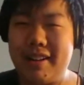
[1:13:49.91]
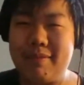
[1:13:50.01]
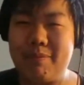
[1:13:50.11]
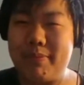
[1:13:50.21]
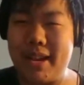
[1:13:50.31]

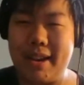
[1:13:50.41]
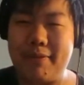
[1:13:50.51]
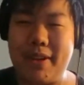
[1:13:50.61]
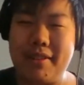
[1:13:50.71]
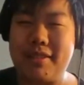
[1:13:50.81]
And
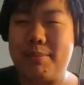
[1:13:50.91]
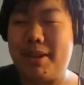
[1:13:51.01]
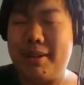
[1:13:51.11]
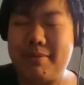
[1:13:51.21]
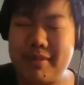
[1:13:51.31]
I found
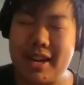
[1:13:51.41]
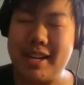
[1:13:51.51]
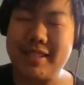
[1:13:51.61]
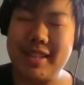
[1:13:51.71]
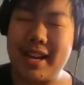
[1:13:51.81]
it to be
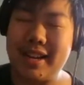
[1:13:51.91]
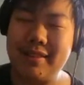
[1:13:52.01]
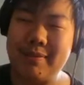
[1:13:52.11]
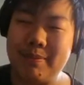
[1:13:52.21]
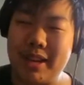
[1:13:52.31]
kind of
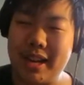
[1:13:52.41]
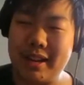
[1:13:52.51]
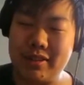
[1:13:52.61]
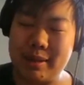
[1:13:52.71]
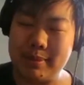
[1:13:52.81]
sad
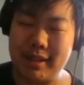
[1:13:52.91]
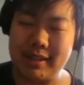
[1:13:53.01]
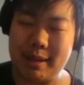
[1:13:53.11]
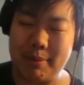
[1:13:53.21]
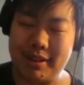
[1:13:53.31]
uh, in
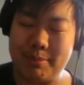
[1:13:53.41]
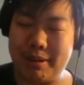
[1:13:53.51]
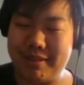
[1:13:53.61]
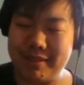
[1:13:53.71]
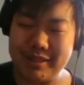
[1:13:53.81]
terms of the typing
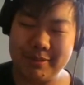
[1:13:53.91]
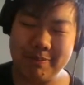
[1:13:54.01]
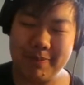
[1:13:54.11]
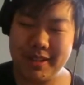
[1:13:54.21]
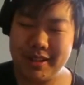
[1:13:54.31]

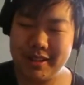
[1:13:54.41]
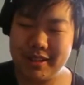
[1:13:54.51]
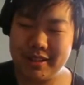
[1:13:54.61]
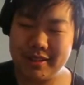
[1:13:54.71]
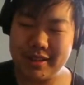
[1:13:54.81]
experience.
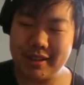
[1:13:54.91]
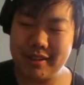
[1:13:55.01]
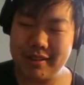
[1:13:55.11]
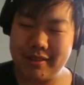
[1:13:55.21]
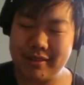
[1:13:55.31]

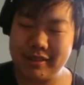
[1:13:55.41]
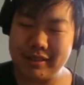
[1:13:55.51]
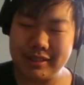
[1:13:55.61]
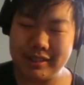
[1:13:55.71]
So,